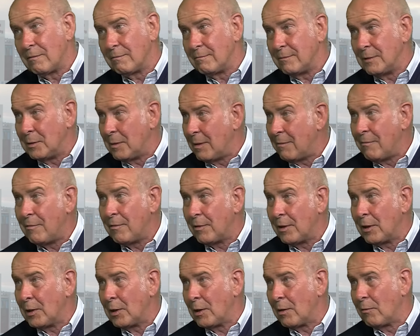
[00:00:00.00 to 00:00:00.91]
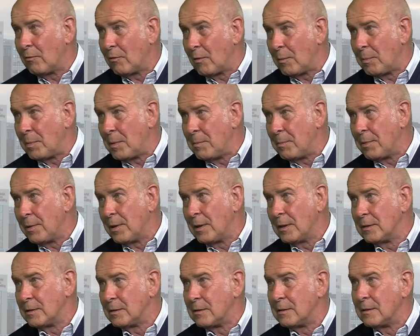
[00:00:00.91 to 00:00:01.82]
Everything goes up in
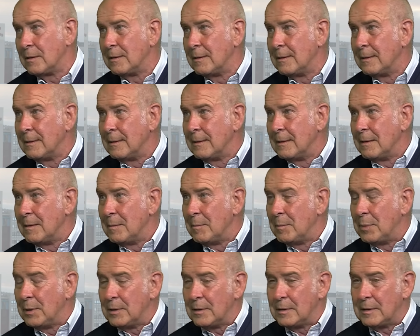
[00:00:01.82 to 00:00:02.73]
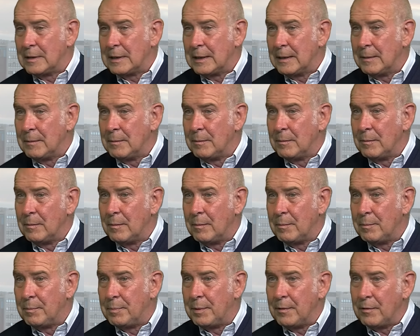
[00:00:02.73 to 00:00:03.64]
price, but
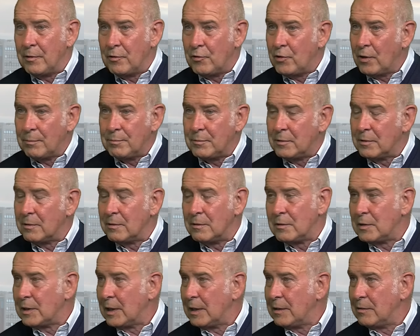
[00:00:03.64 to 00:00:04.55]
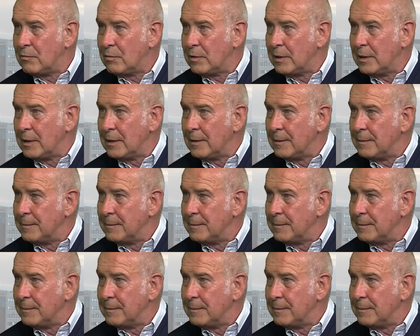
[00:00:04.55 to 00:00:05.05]
the job doesn't change really.